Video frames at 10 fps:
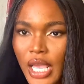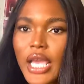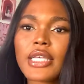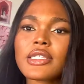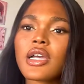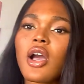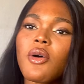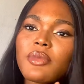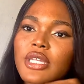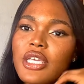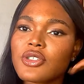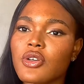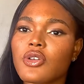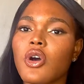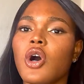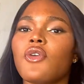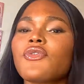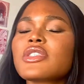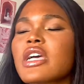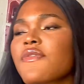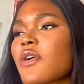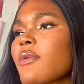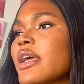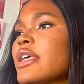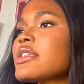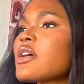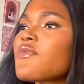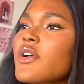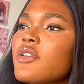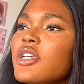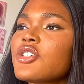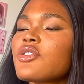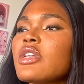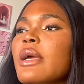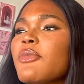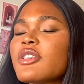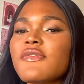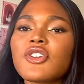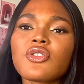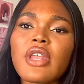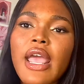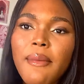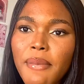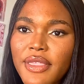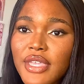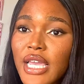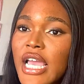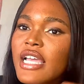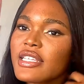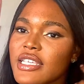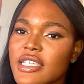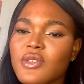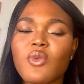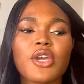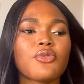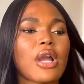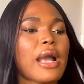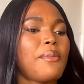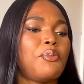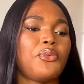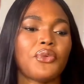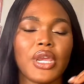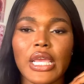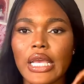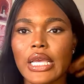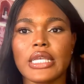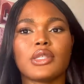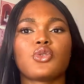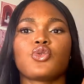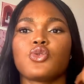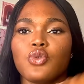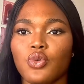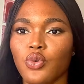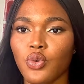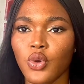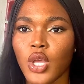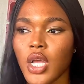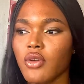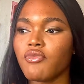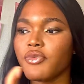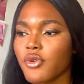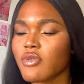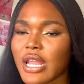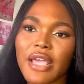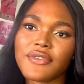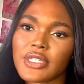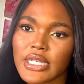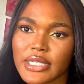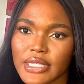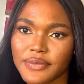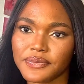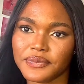It's the combination of self-awareness, self-regulation, motivation, empathy. This is where you can bring it to real life setting.